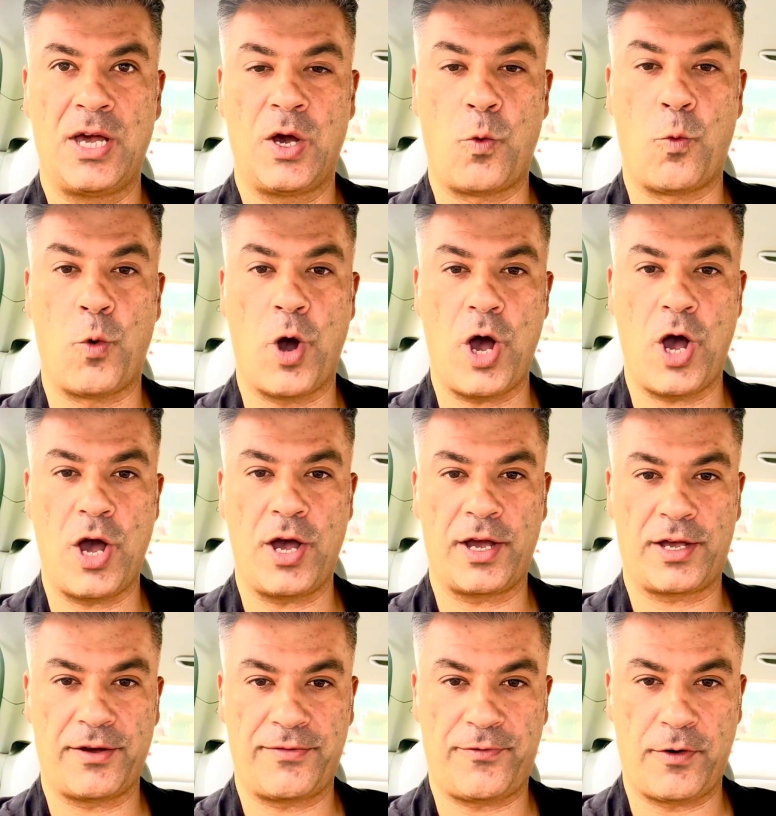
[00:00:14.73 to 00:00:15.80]

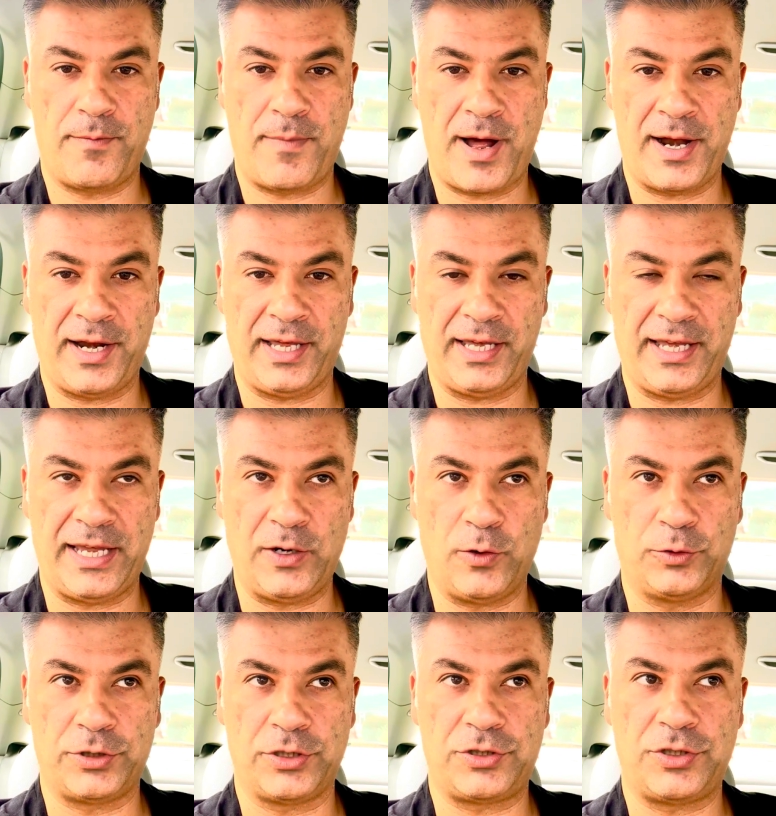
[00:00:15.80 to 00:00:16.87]
work for money in
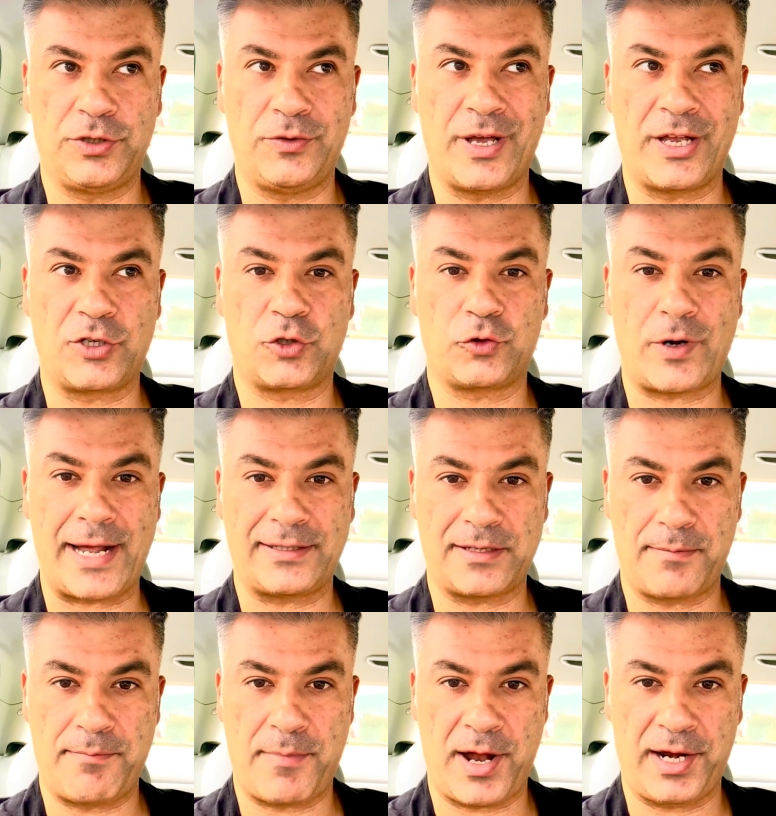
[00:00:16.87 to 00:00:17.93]
order to
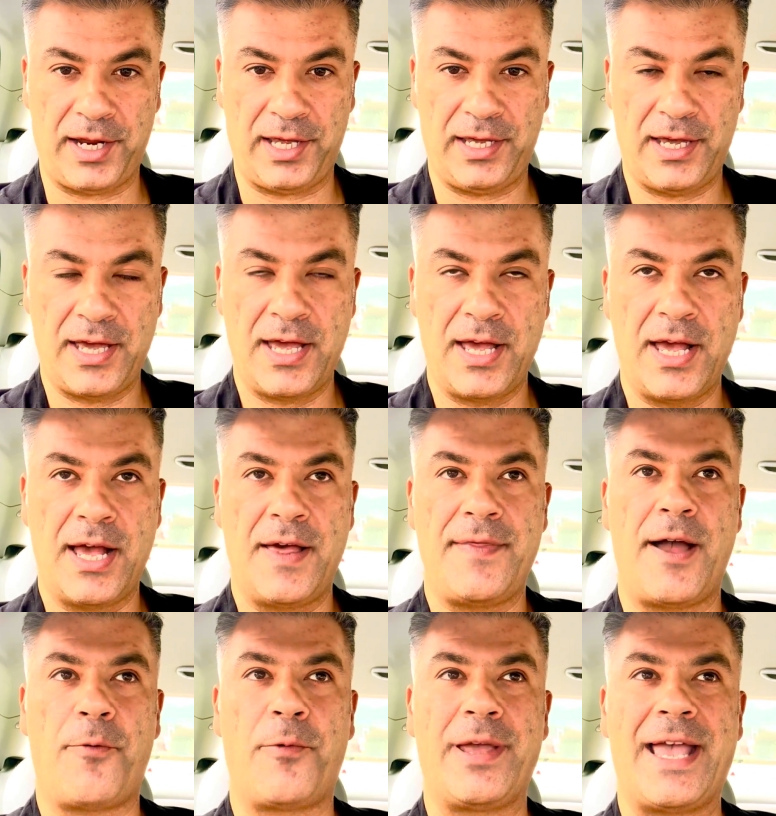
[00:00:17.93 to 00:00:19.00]
attract money,
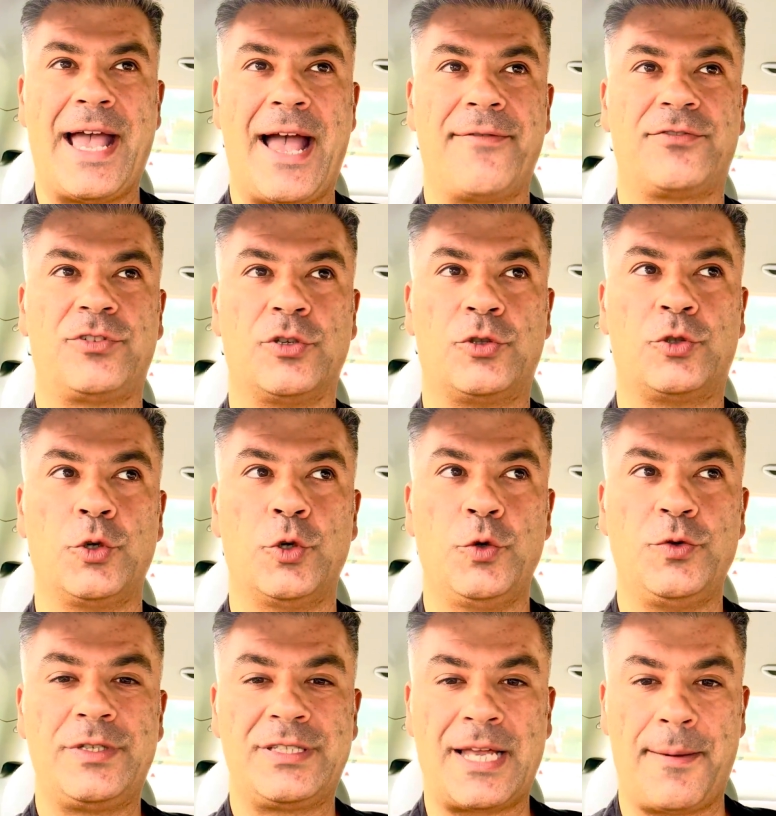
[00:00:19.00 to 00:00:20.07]
that we have to
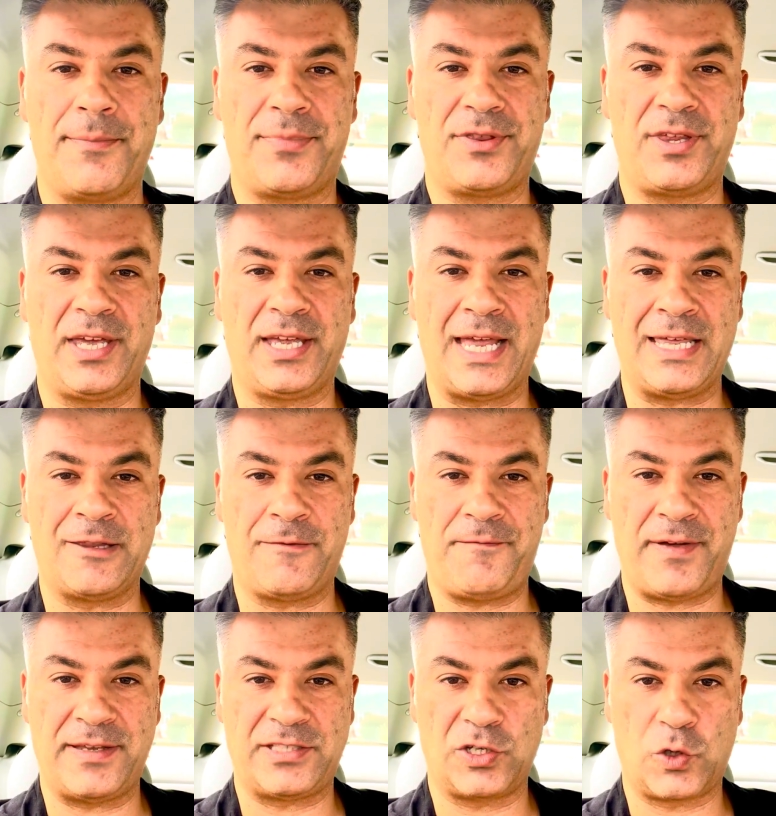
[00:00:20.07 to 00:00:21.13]
do something in the
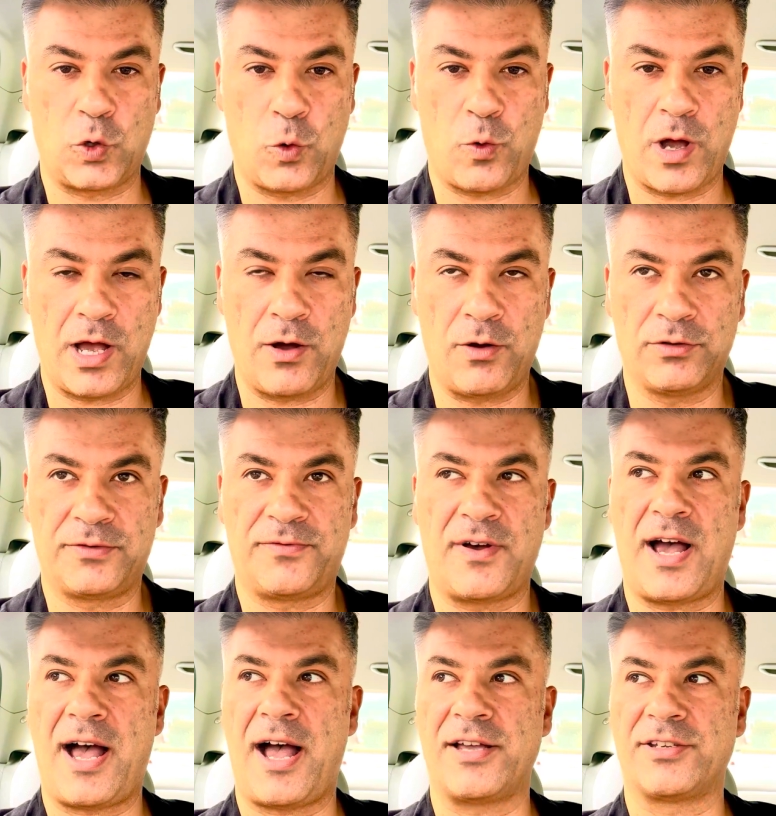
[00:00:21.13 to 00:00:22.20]
physical world for
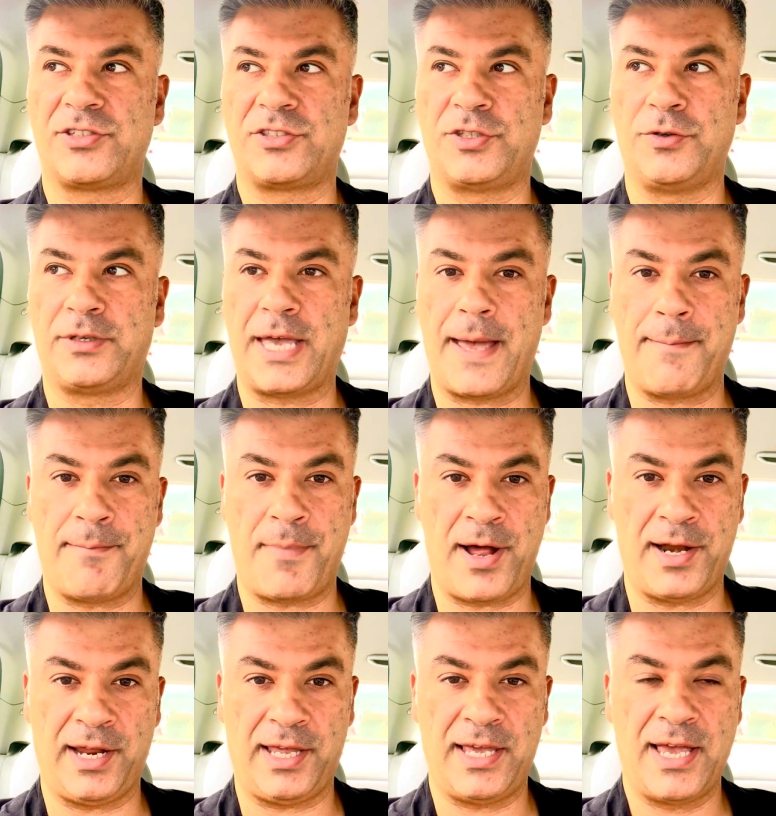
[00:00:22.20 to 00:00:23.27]
us to get
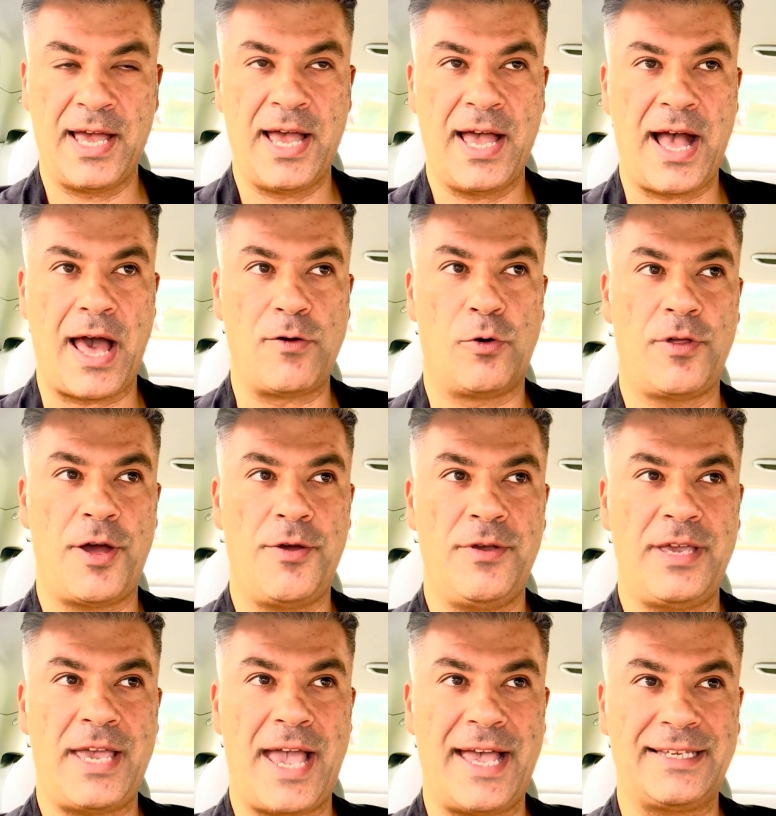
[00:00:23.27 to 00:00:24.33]
money. And although
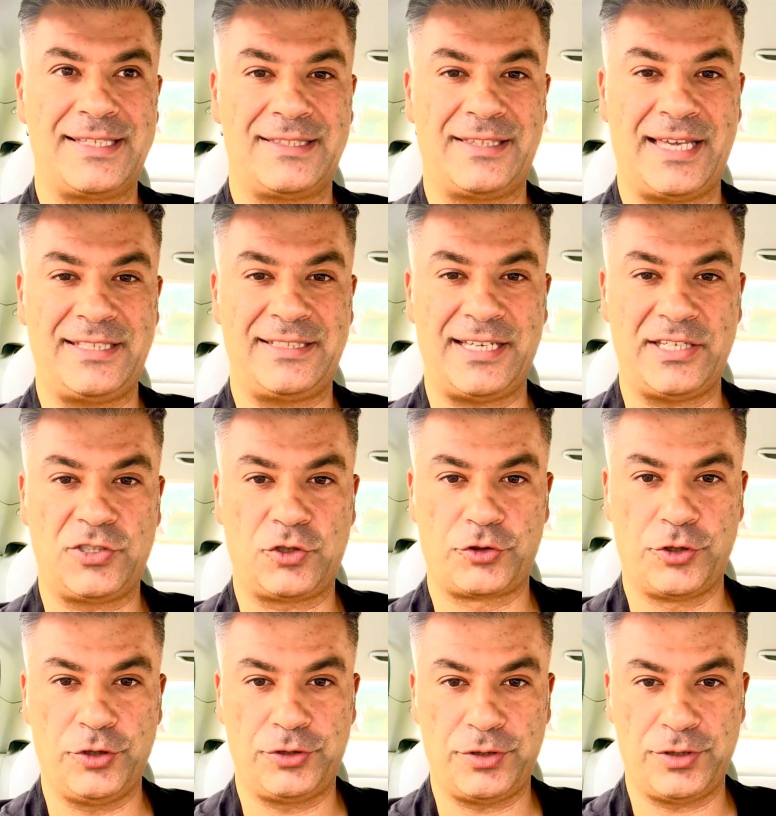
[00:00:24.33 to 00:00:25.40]
yes, this is
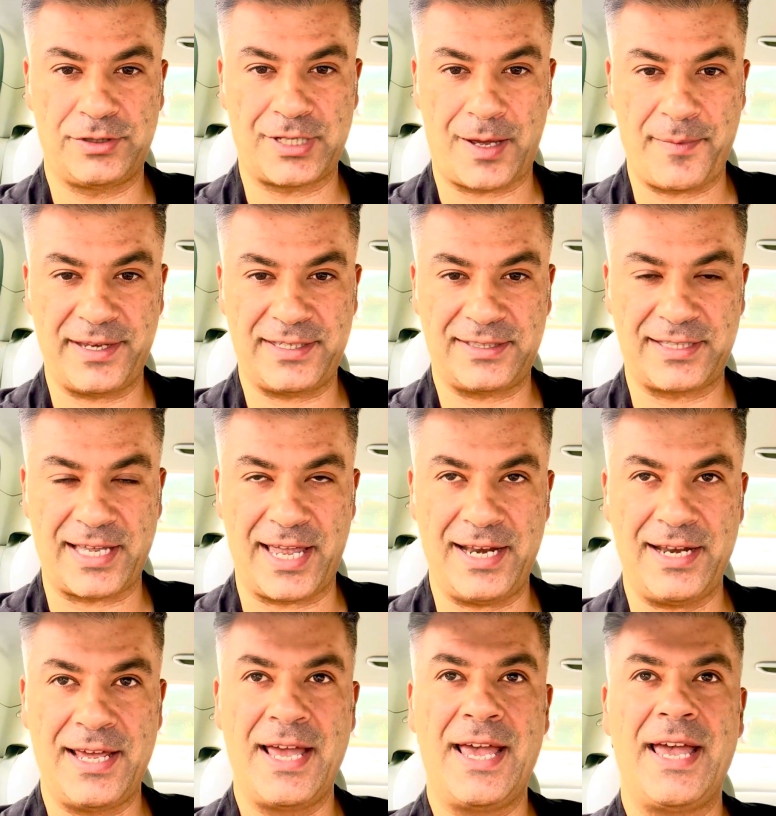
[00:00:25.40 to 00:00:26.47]
true to some
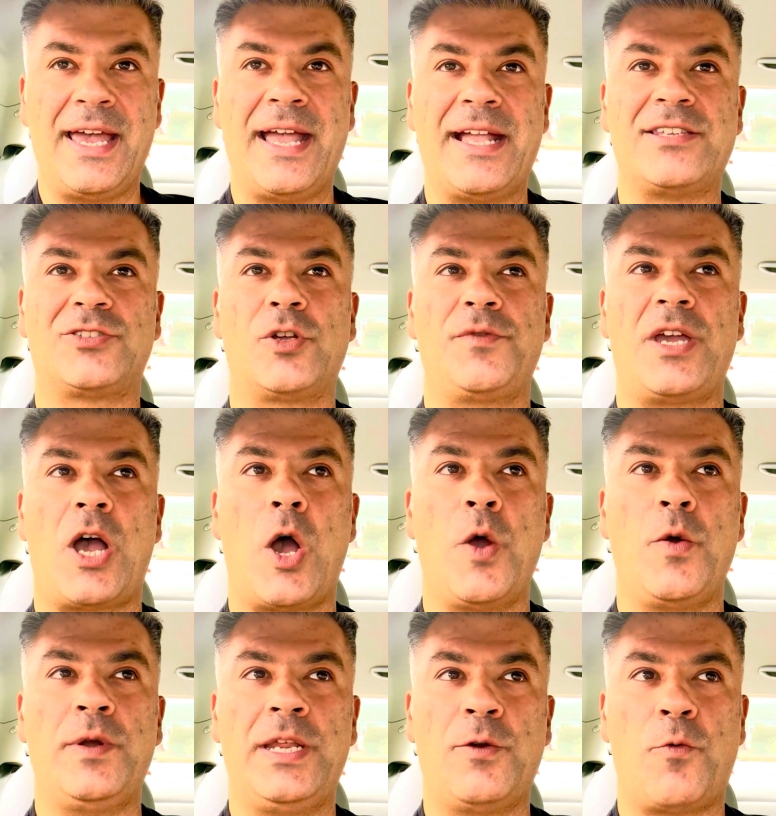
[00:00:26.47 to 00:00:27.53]
extent, it's not the
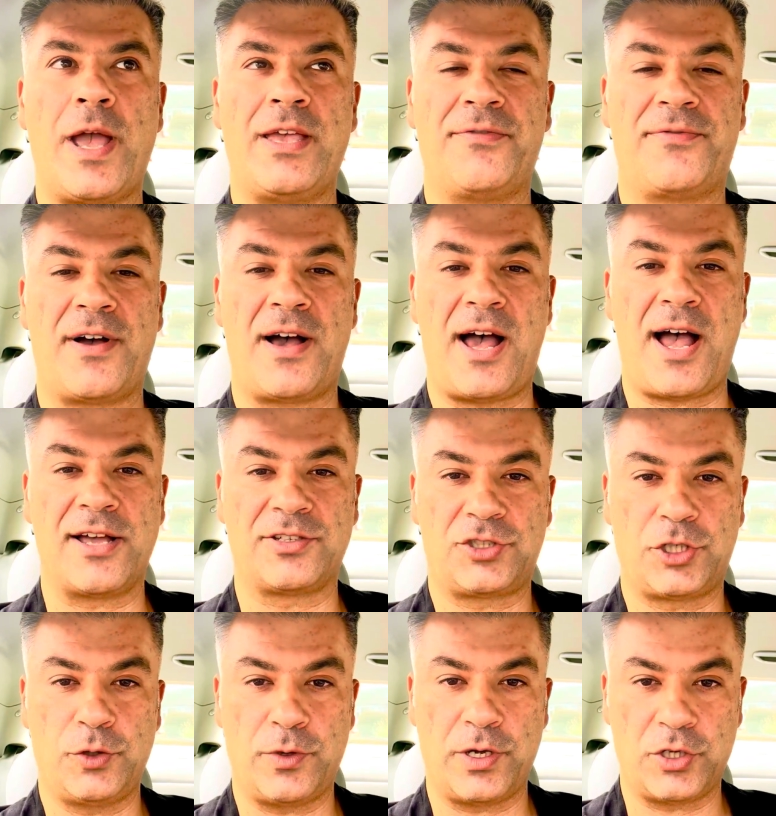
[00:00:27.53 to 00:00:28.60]
only way for us
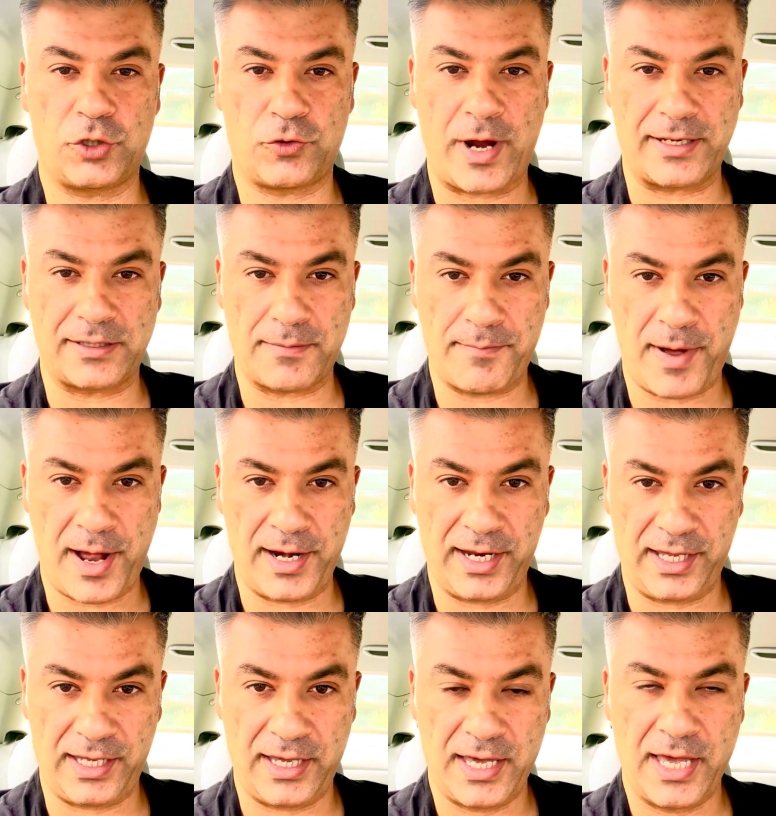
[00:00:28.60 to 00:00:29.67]
to attract
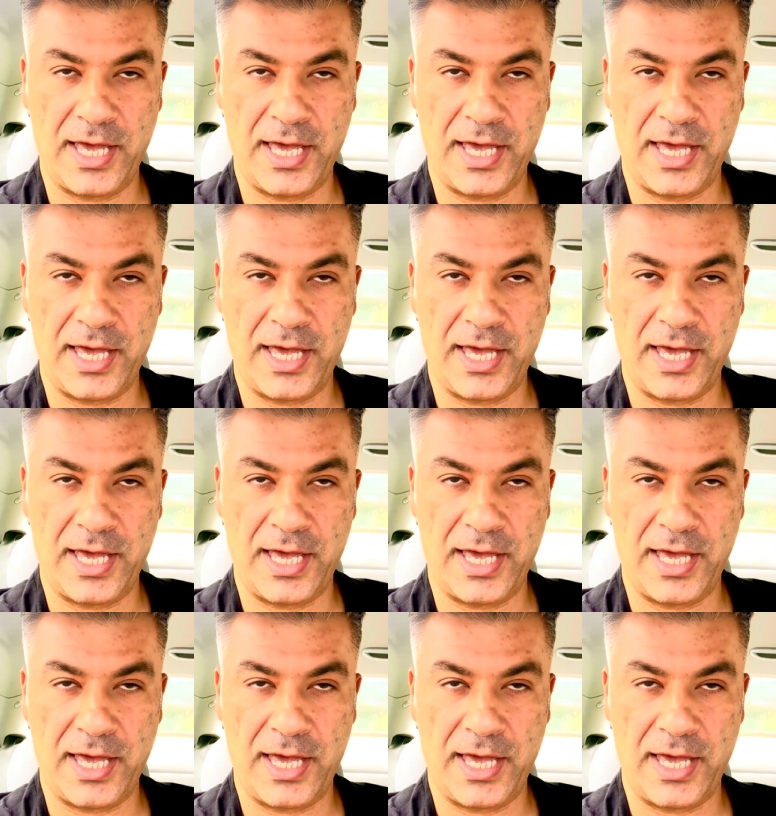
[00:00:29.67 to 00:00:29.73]
money.